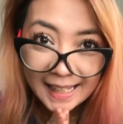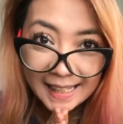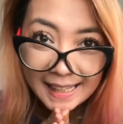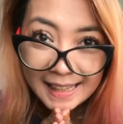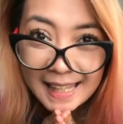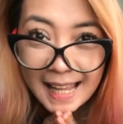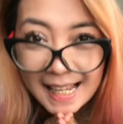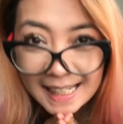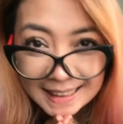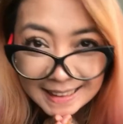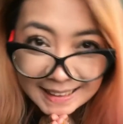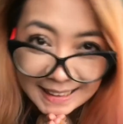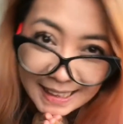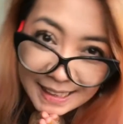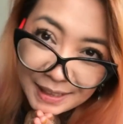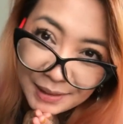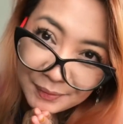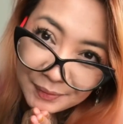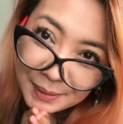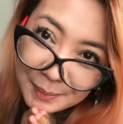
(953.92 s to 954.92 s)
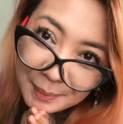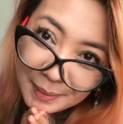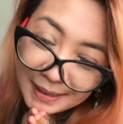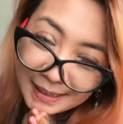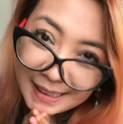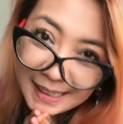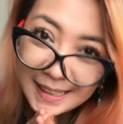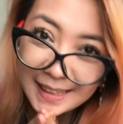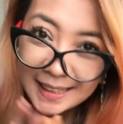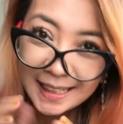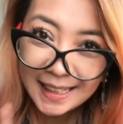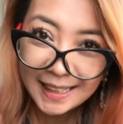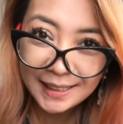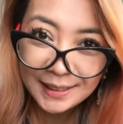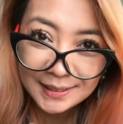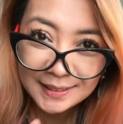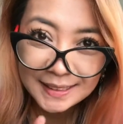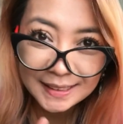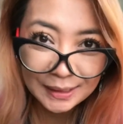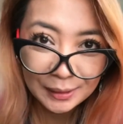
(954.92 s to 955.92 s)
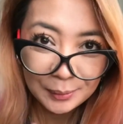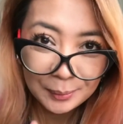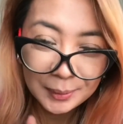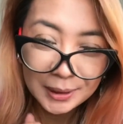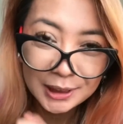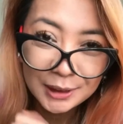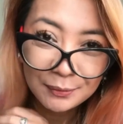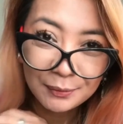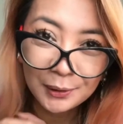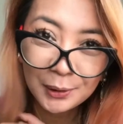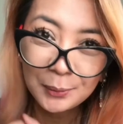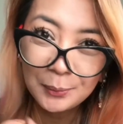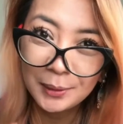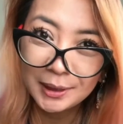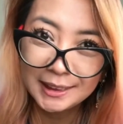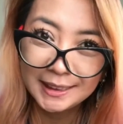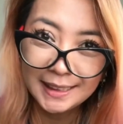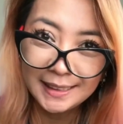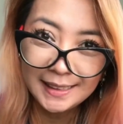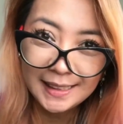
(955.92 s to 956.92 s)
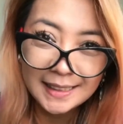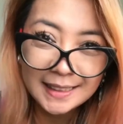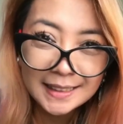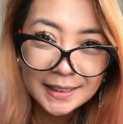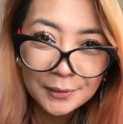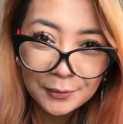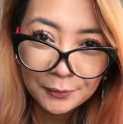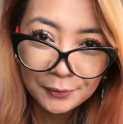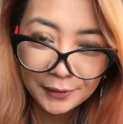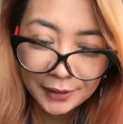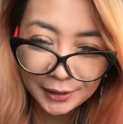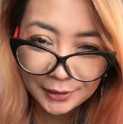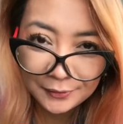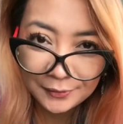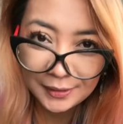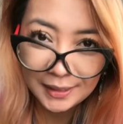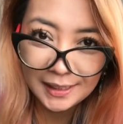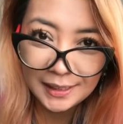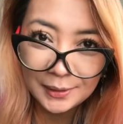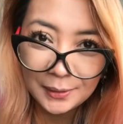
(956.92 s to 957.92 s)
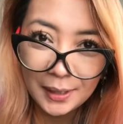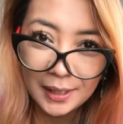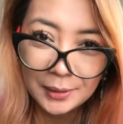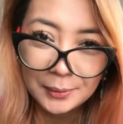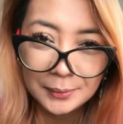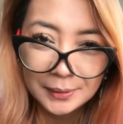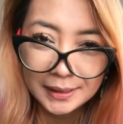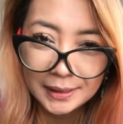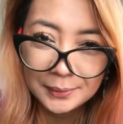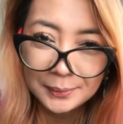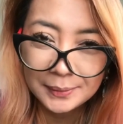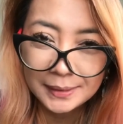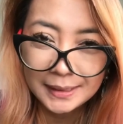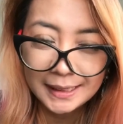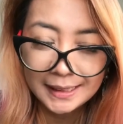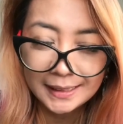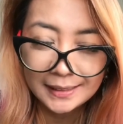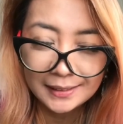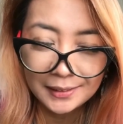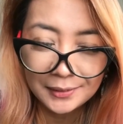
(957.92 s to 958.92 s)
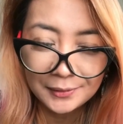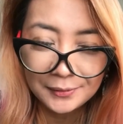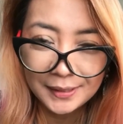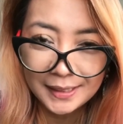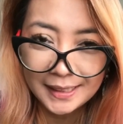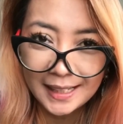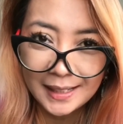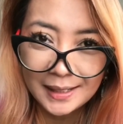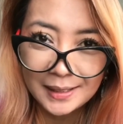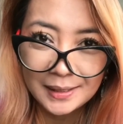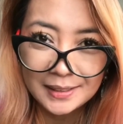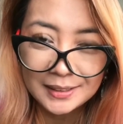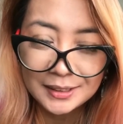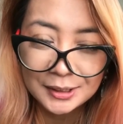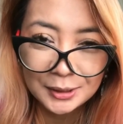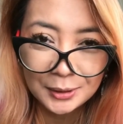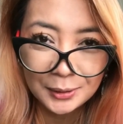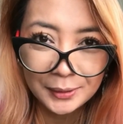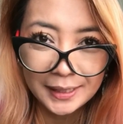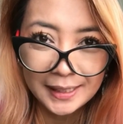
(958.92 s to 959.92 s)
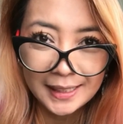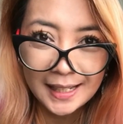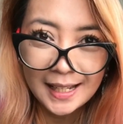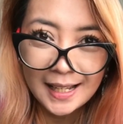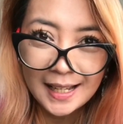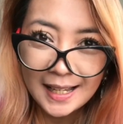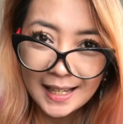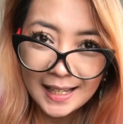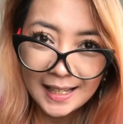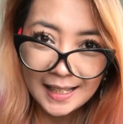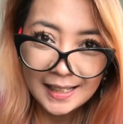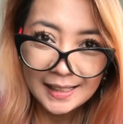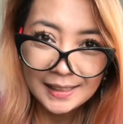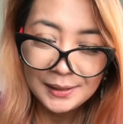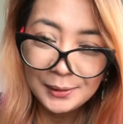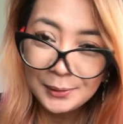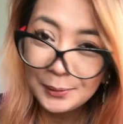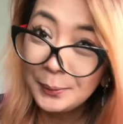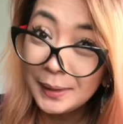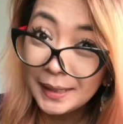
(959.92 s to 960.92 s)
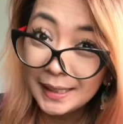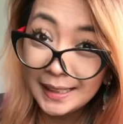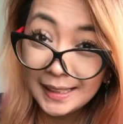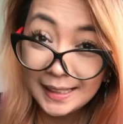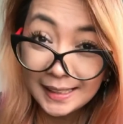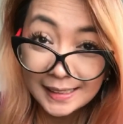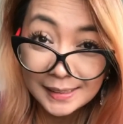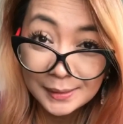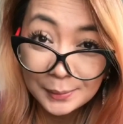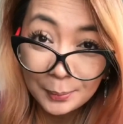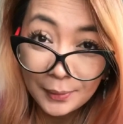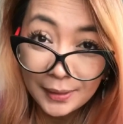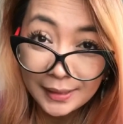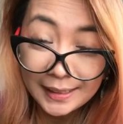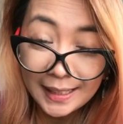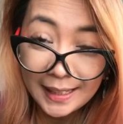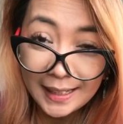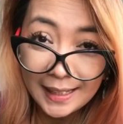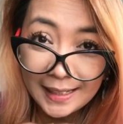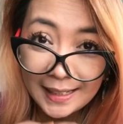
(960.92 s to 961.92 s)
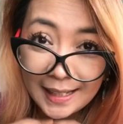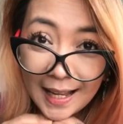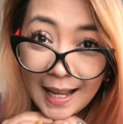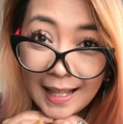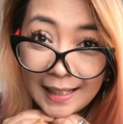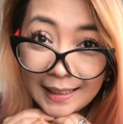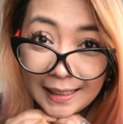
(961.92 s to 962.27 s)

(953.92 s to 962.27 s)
And that's it, everybody. Thank you so much for watching this fun video. I really love it. I enjoyed doing this one, and I